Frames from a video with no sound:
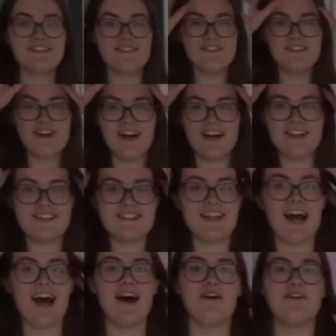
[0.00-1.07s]
first
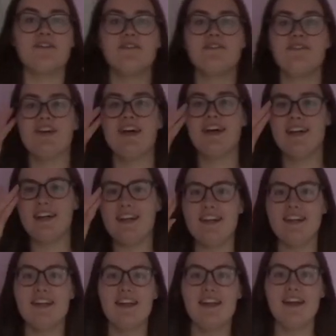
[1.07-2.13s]
outfit.
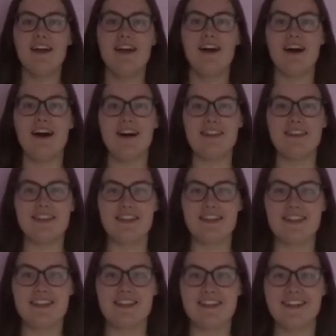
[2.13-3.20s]
I think
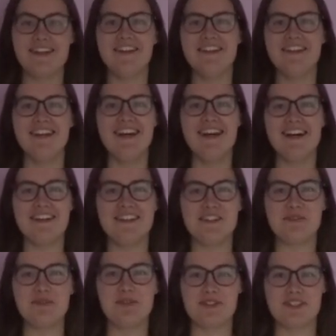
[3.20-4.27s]
you can, I
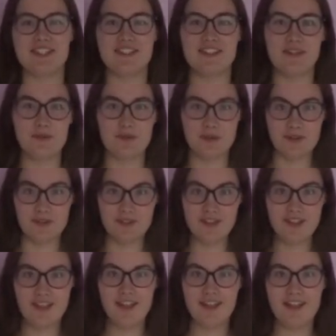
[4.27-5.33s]
just walked into the wall.
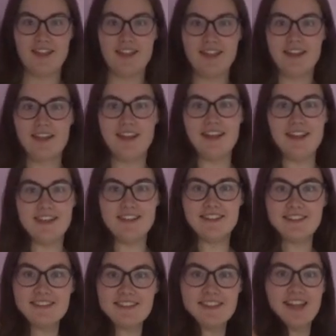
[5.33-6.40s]

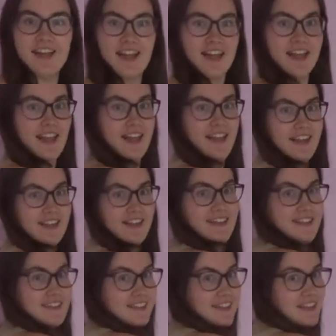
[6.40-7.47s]
It's
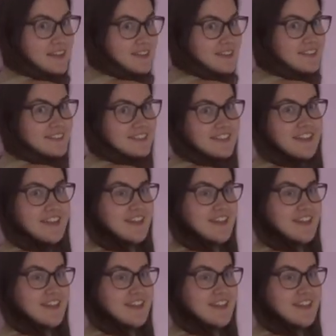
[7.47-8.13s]
this little